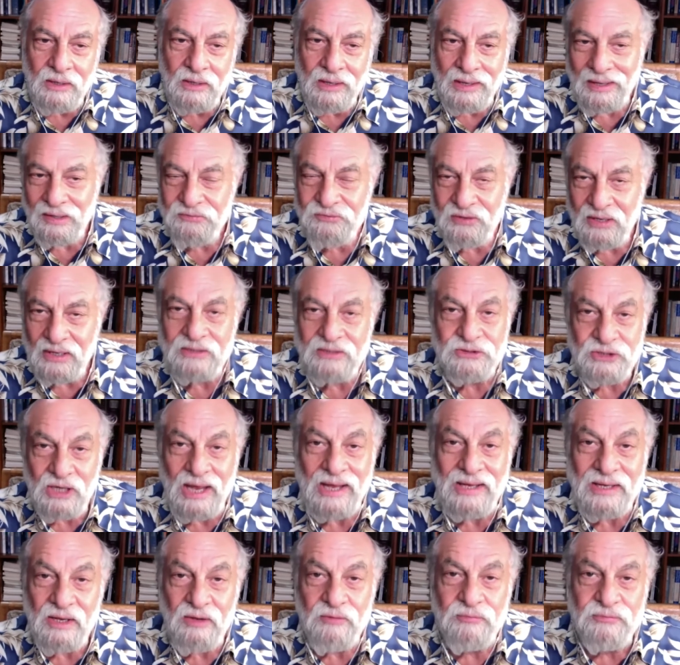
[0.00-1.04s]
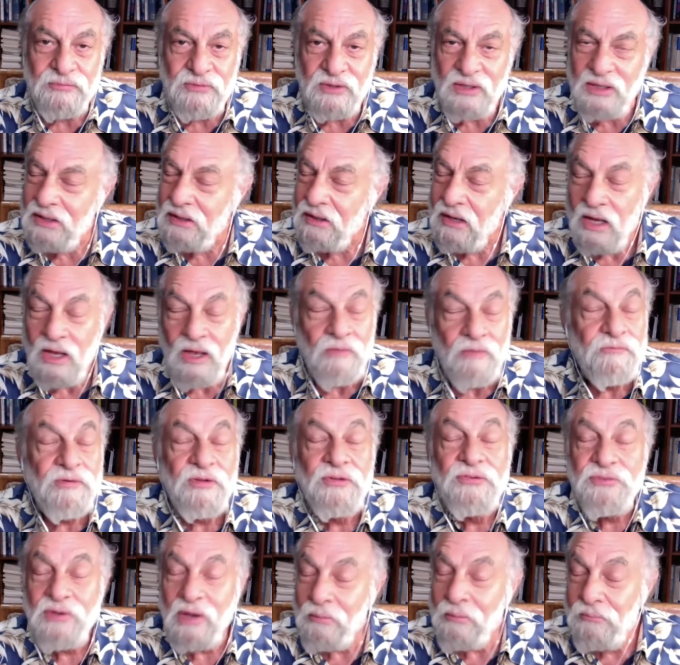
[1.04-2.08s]
S-H-I-F-T, for
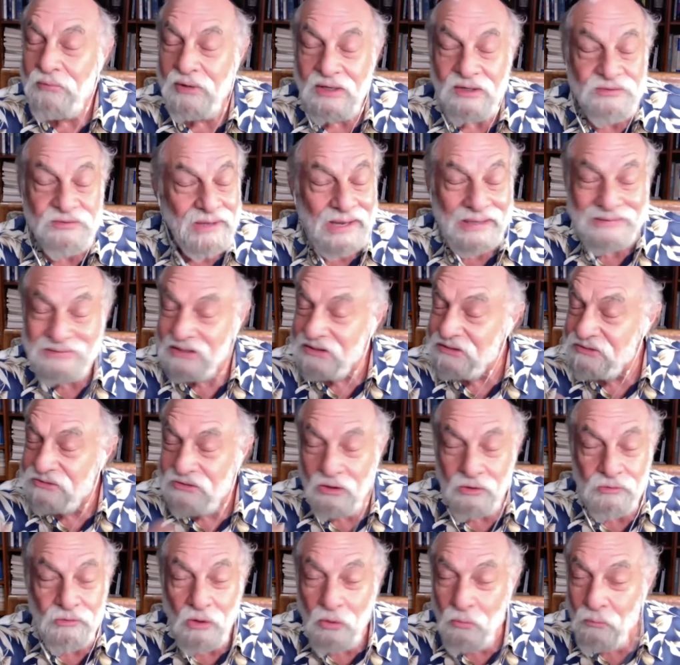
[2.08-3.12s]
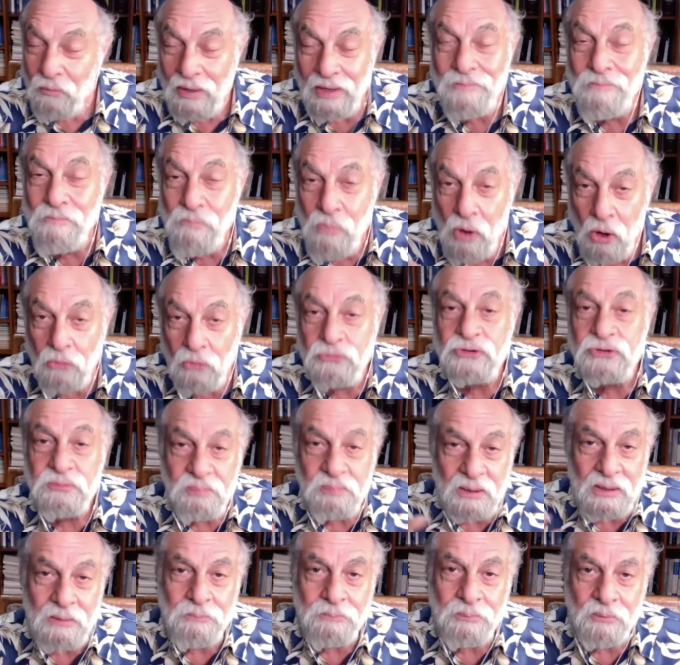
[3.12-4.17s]
some reason, I just don't know why, most
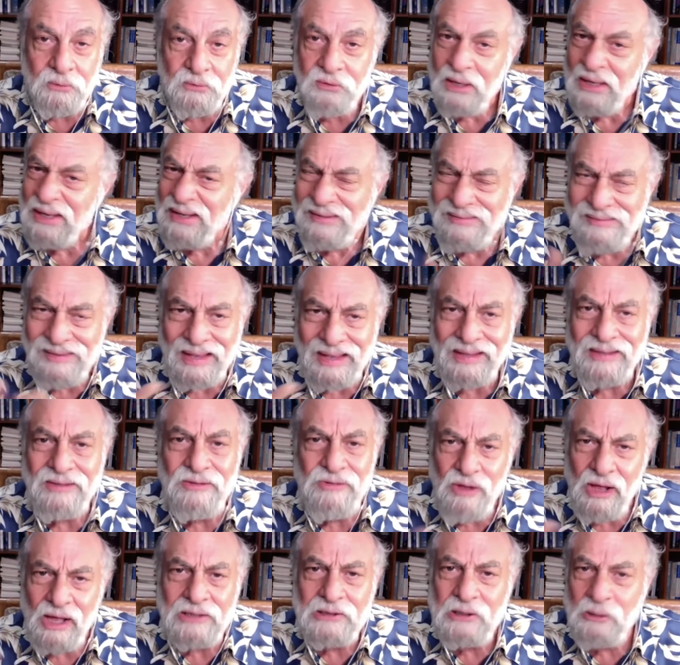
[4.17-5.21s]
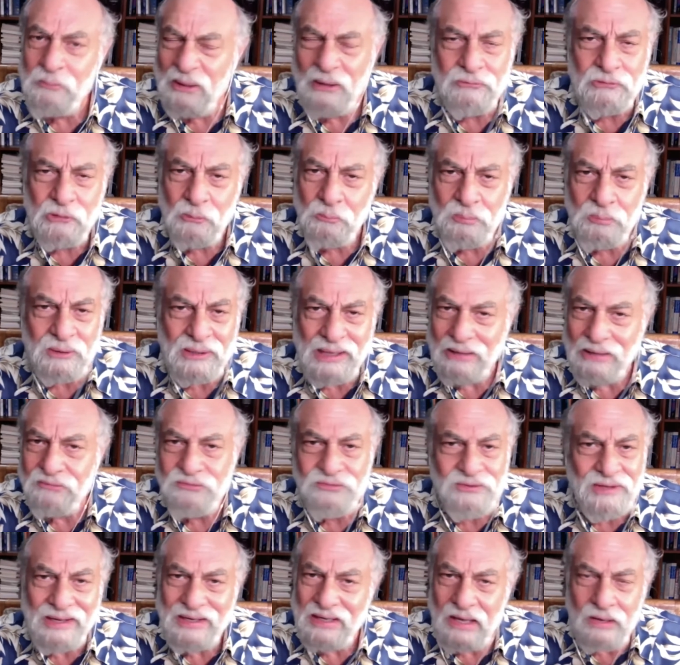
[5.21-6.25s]
people tend not to be able to pronounce
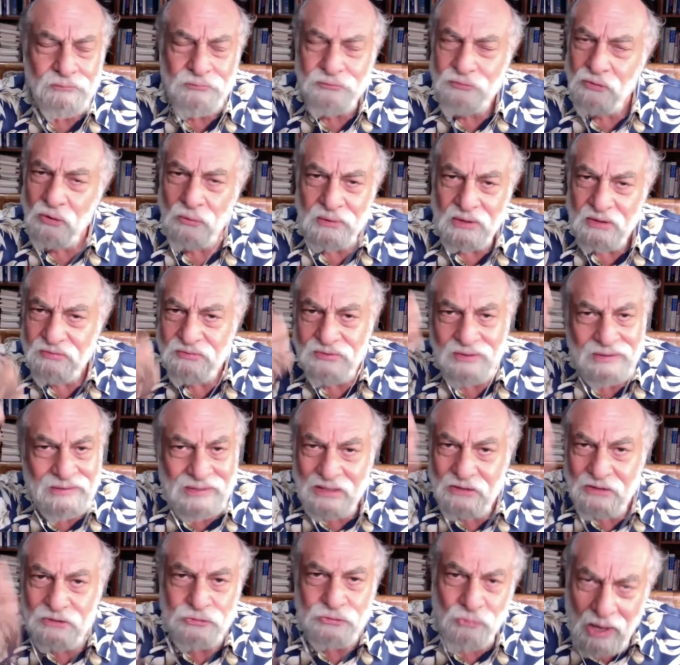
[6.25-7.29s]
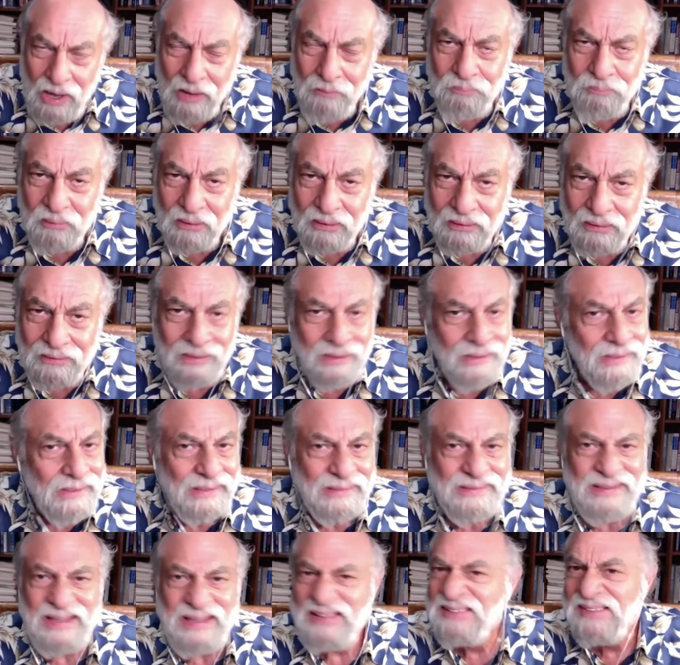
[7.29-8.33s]
that F so easily, and they drop it
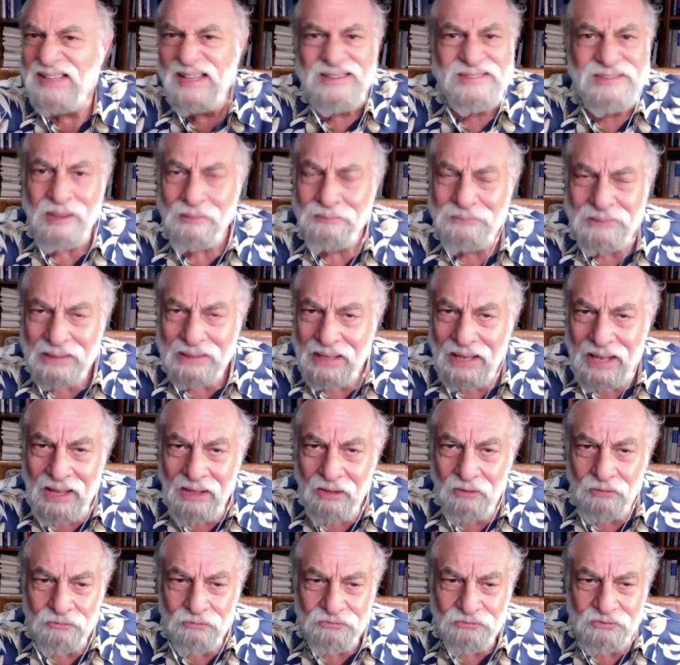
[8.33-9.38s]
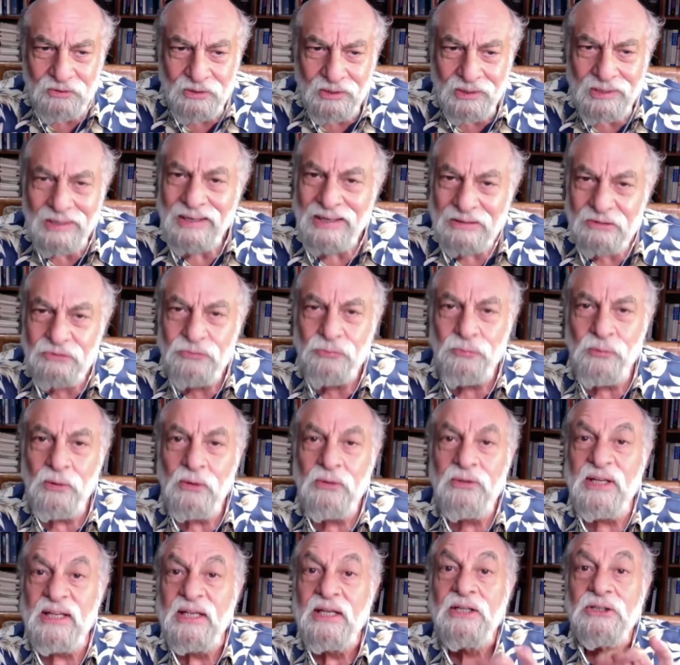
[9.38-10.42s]
and they say something else. It's
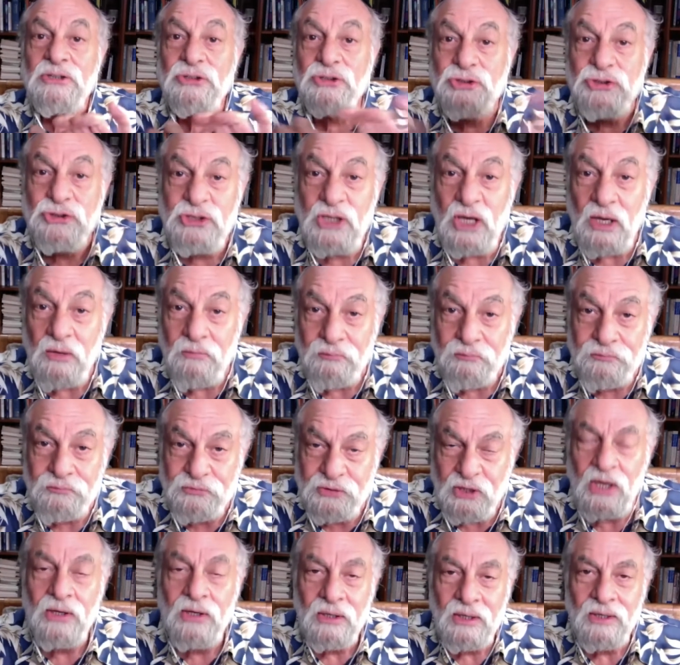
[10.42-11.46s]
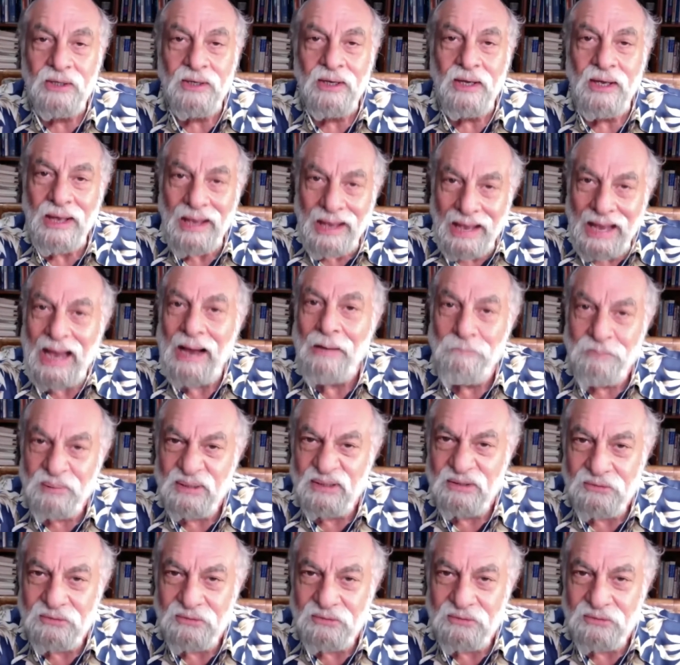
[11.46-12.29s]
really shift happens.